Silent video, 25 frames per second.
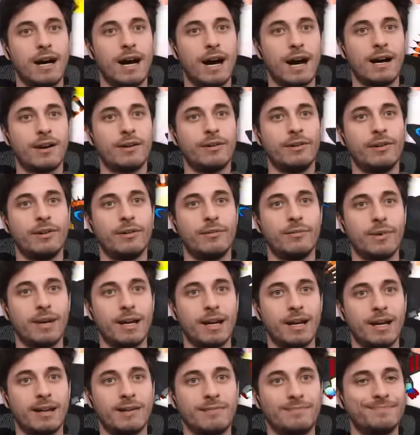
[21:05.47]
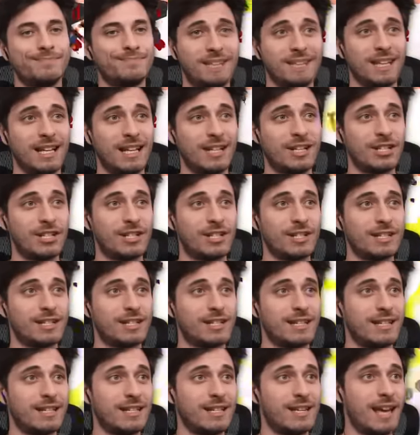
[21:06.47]
I don't know, man. Let's just
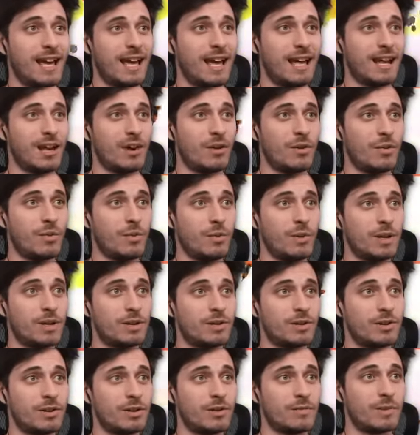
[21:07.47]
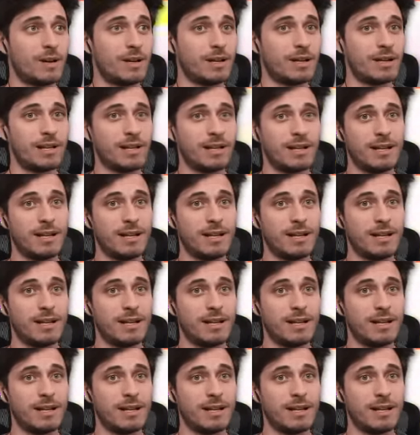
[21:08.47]
get a wizard monkey